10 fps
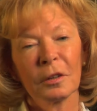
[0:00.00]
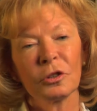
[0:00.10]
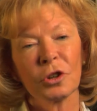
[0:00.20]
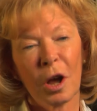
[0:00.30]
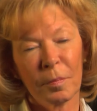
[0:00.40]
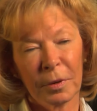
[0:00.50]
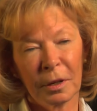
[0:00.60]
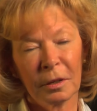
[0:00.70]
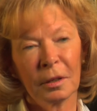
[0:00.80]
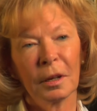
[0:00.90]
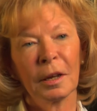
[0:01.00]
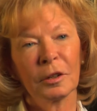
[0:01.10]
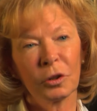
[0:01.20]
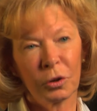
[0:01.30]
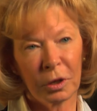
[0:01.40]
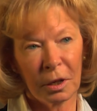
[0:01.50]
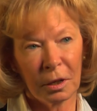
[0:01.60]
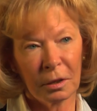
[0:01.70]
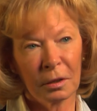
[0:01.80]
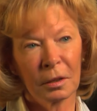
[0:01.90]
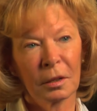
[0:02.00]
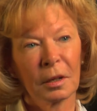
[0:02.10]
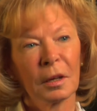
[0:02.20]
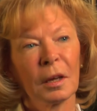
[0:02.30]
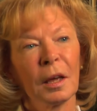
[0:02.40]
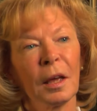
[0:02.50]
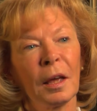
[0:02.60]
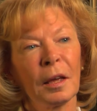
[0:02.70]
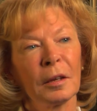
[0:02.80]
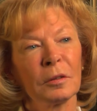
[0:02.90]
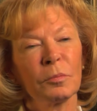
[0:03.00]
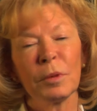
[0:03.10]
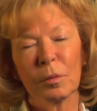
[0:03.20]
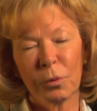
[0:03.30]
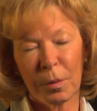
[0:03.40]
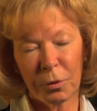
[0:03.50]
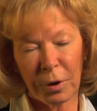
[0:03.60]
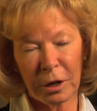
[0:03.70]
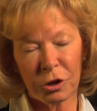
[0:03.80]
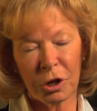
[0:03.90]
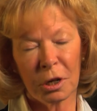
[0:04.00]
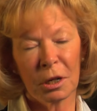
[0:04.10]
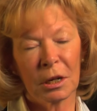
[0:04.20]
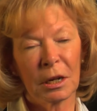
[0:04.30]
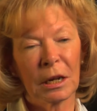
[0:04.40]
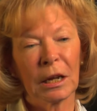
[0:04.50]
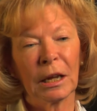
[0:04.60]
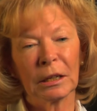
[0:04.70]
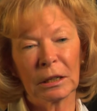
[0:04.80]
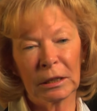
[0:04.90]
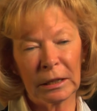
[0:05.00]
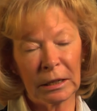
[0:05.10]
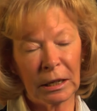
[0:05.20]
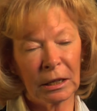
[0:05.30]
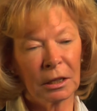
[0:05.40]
Shopping and cooking and meal preparation and cleaning.